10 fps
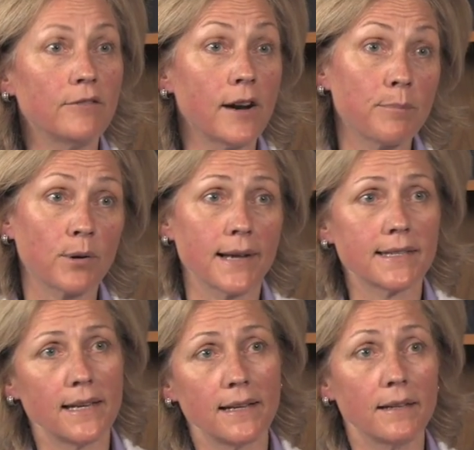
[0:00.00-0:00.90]
very
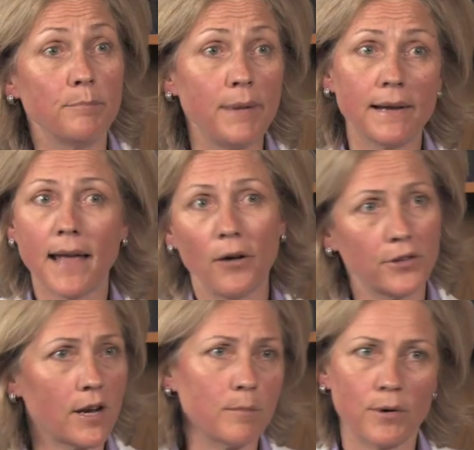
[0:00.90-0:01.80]
pressing and big
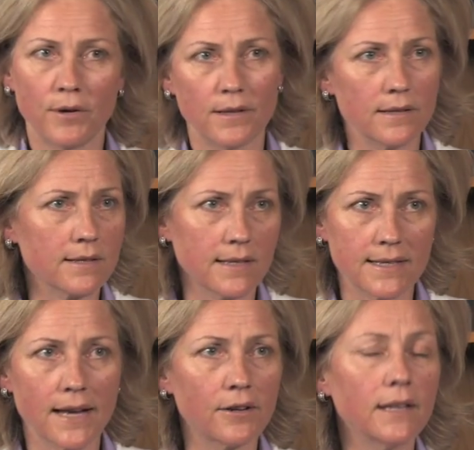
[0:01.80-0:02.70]
healthcare burdens, et
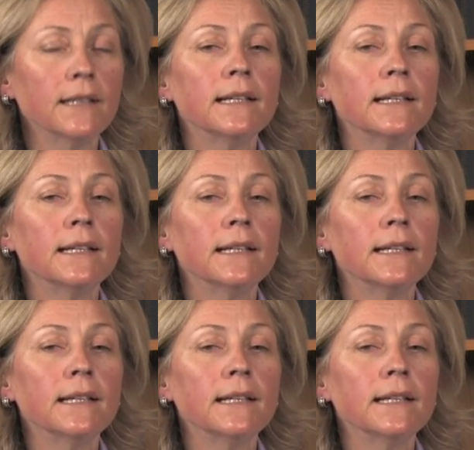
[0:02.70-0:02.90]
cetera.